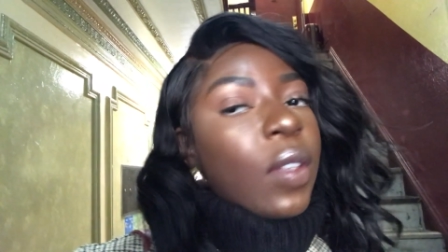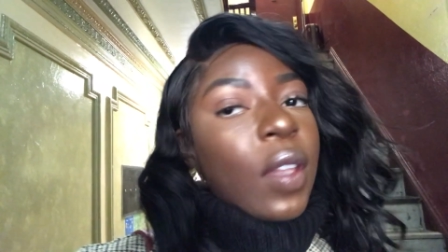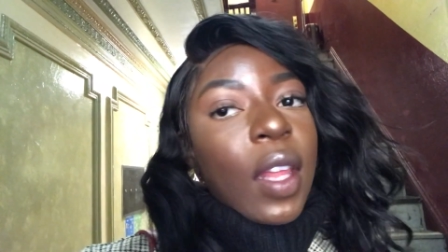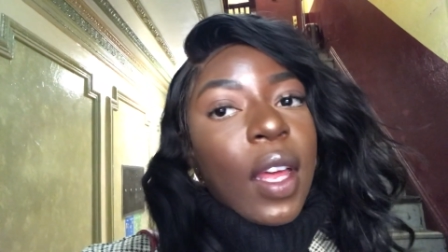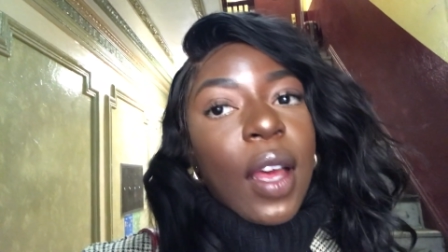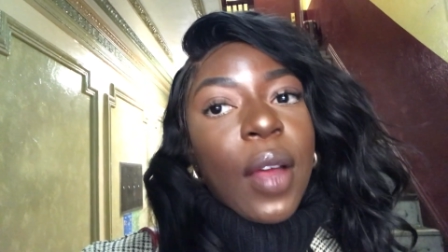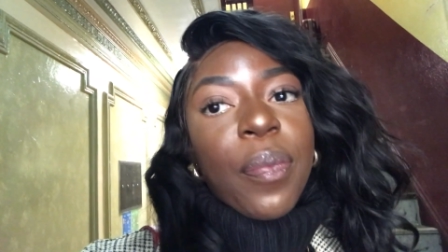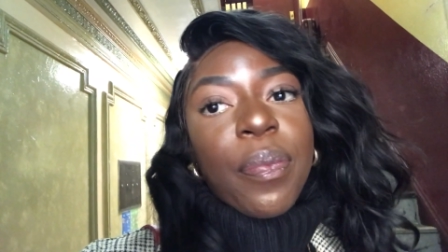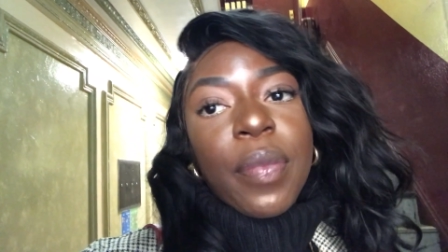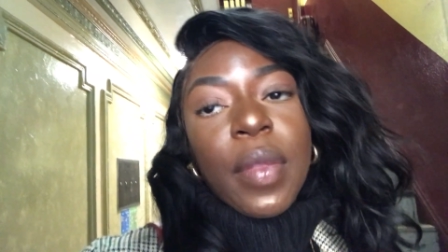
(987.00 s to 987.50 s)
do
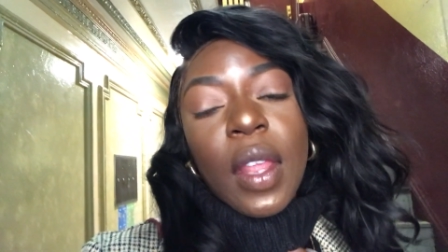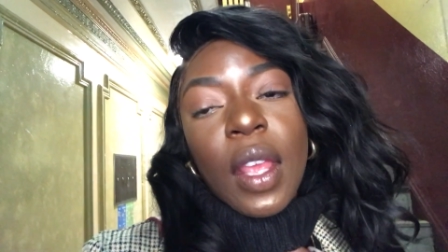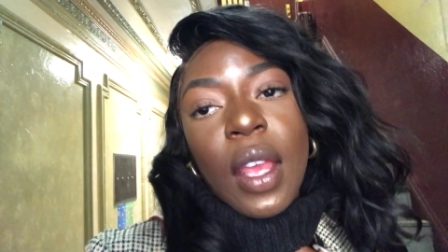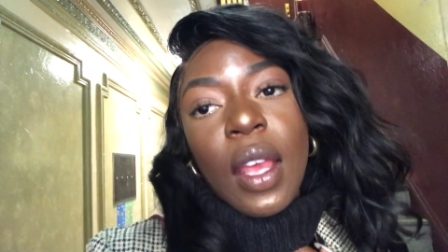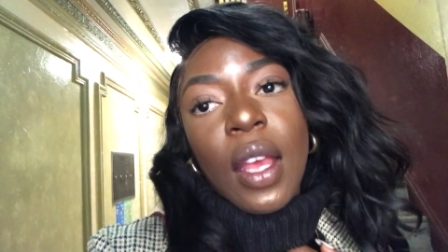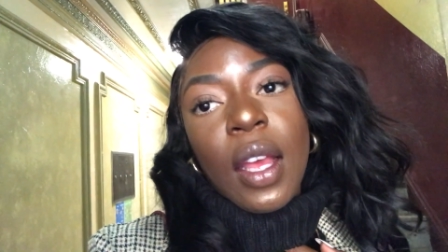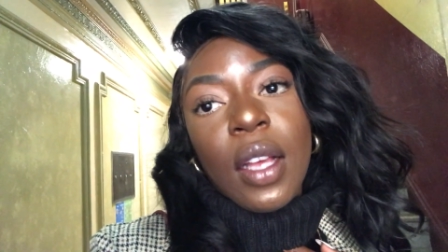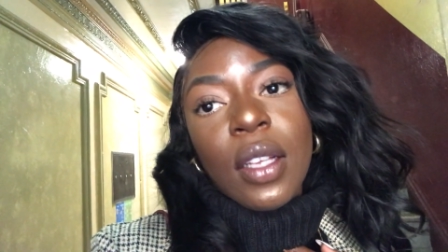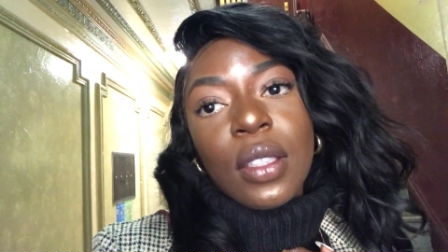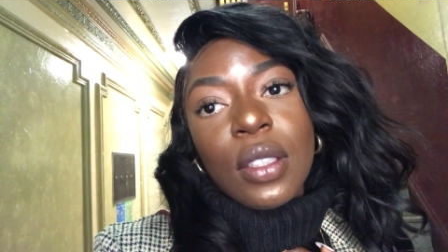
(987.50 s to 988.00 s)
that.
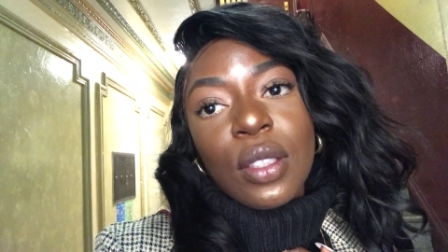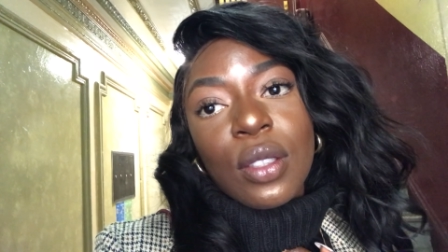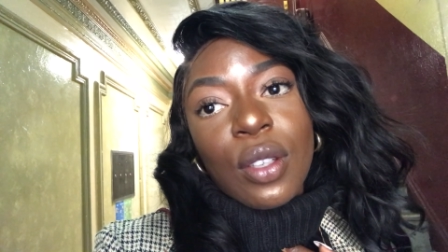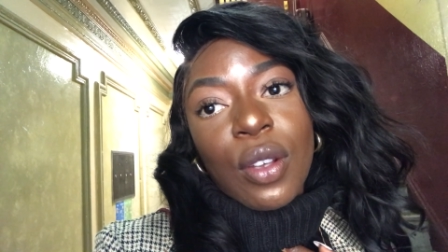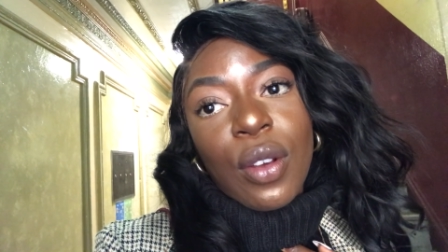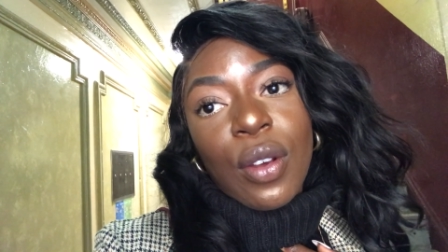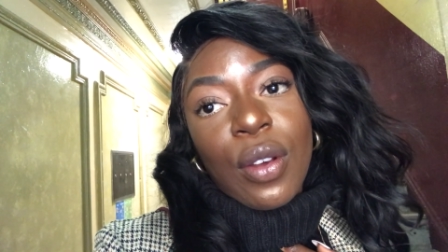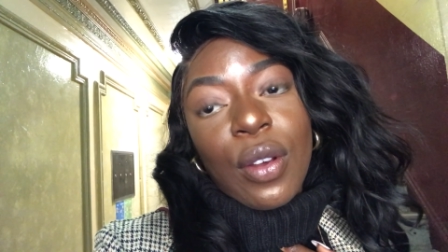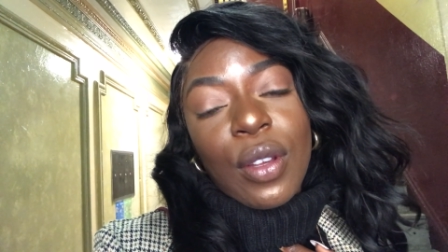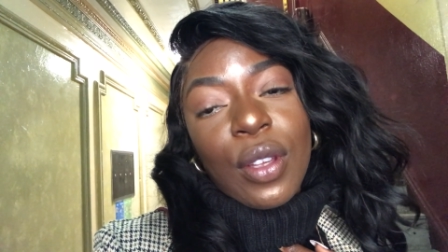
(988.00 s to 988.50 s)
So
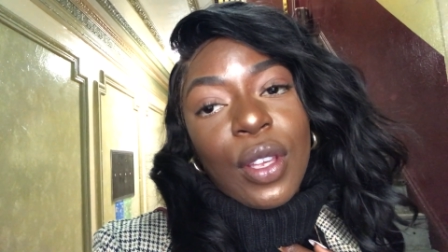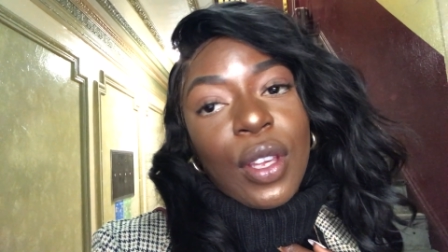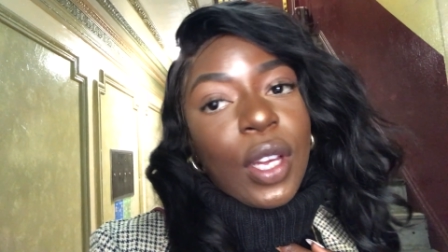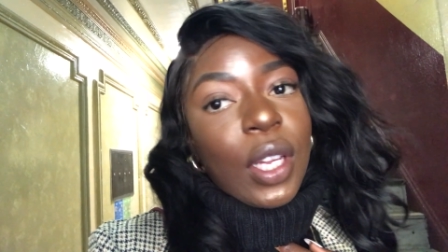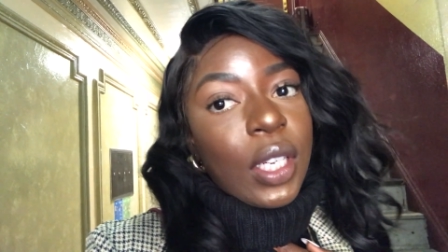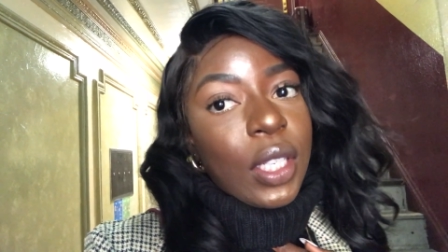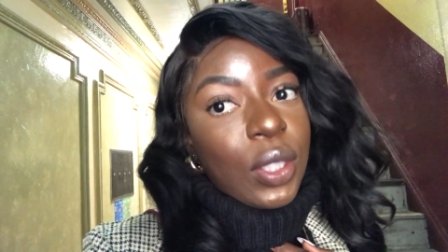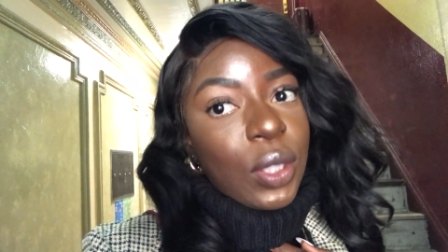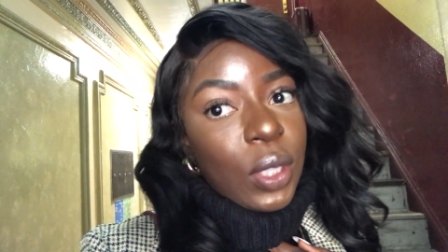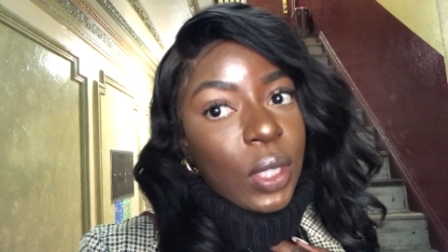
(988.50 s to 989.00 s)
yeah,
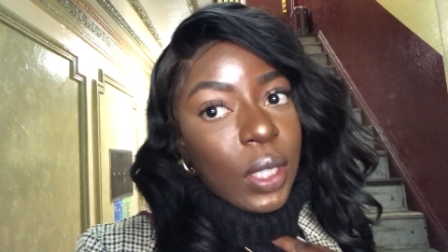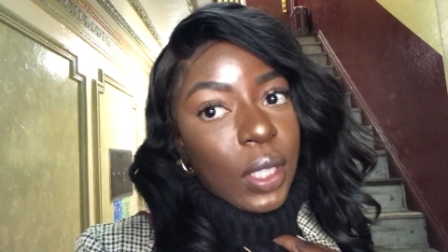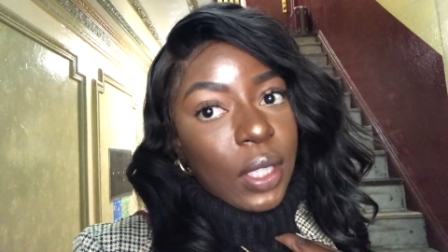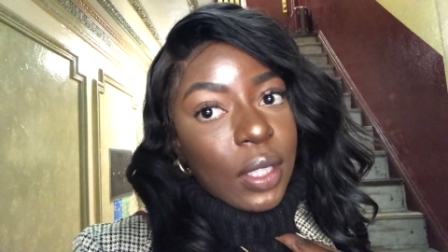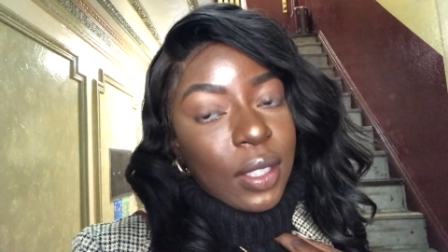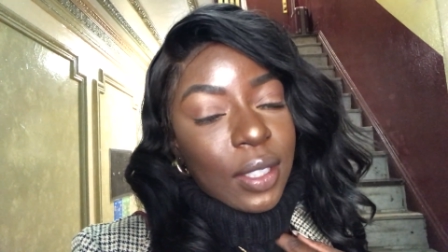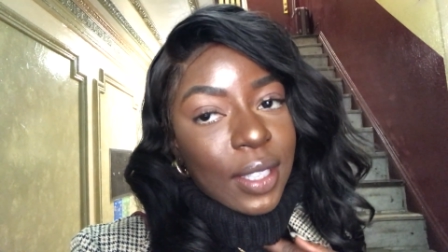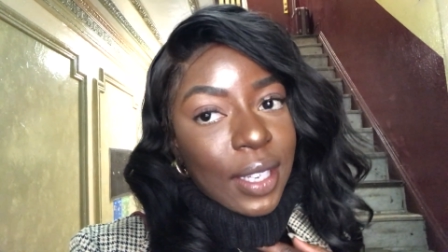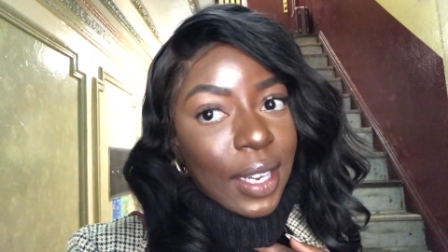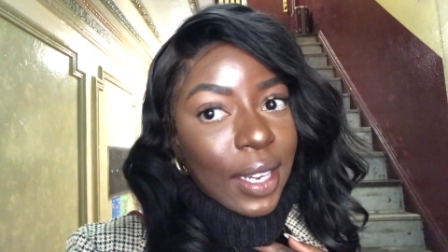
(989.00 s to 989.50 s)

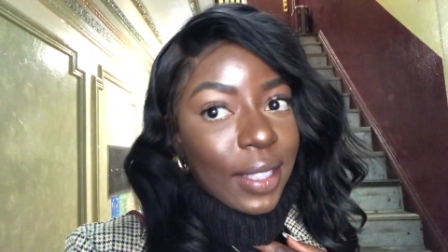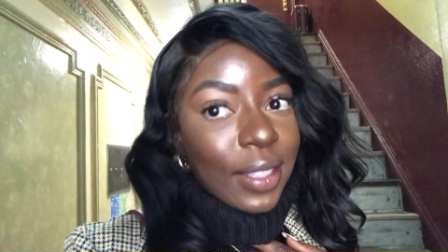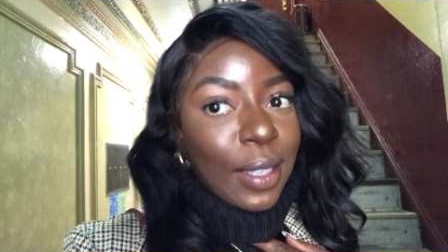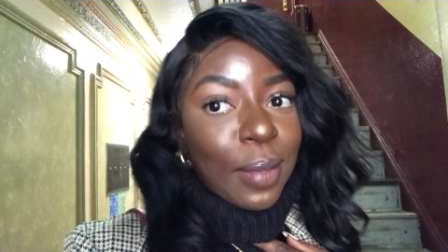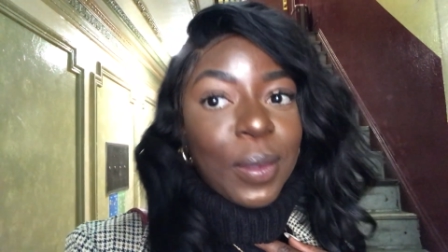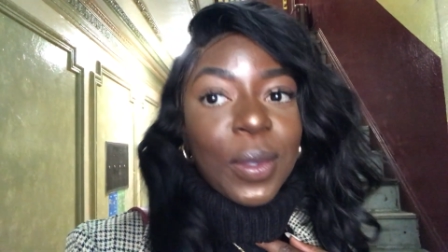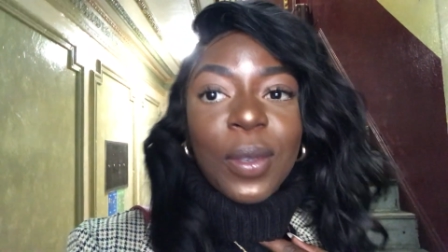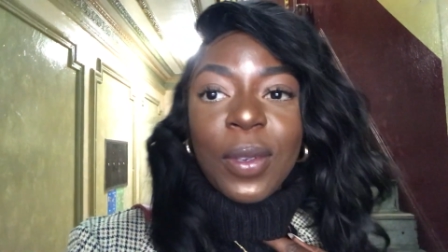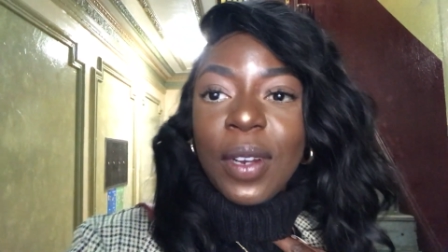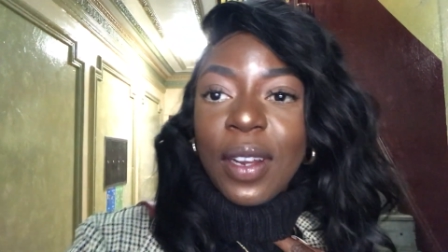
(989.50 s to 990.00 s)
literally, guys,
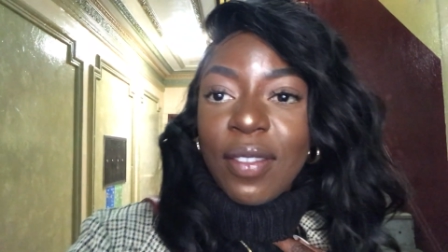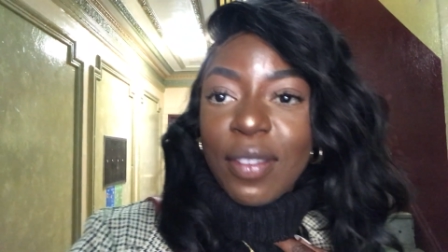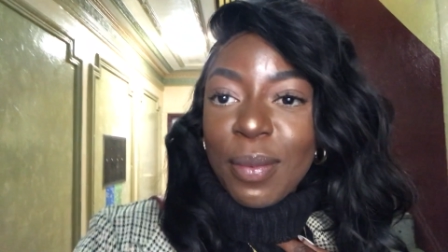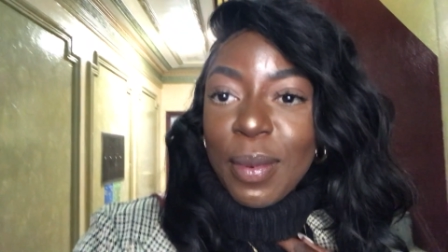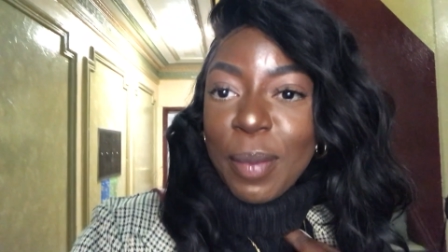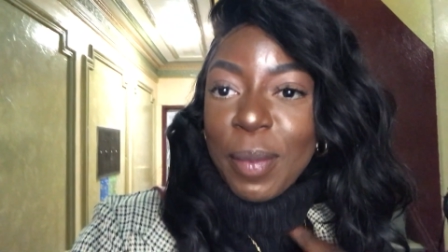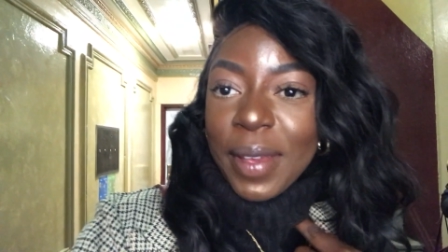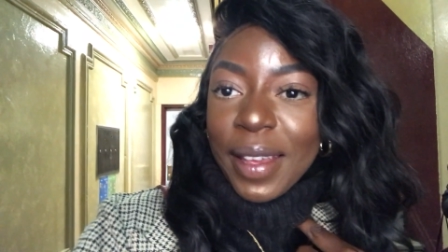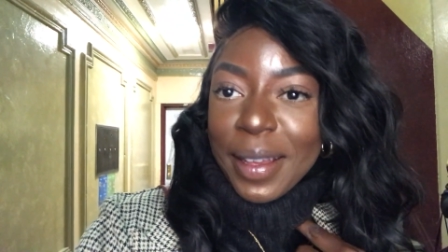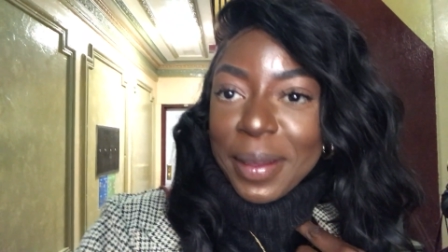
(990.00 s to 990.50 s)
I'm so in love with
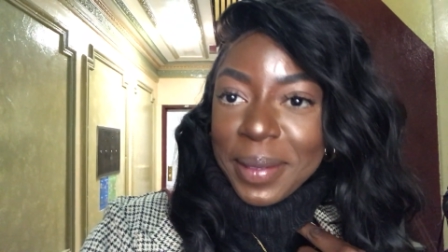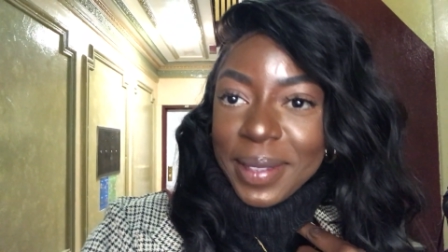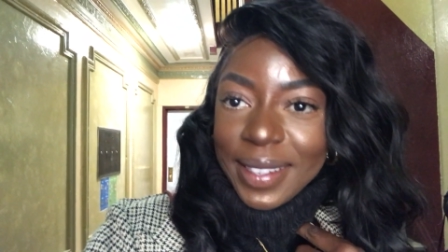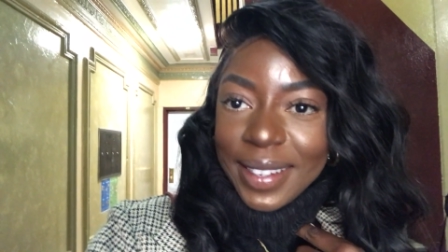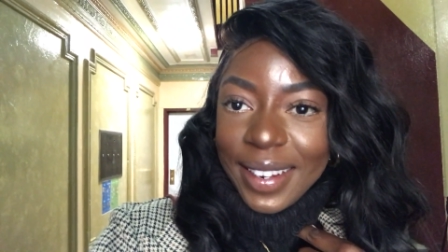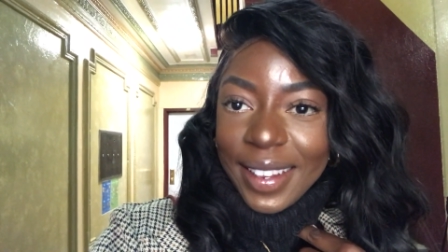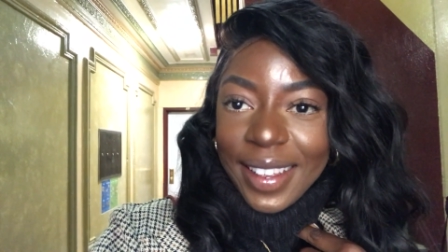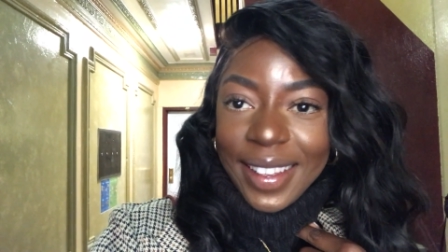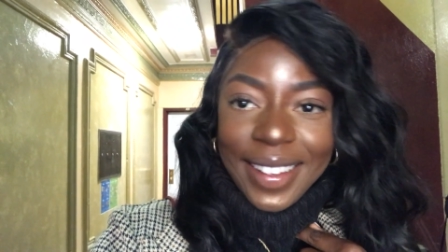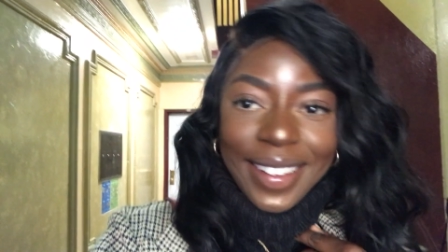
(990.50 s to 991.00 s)
my makeup today.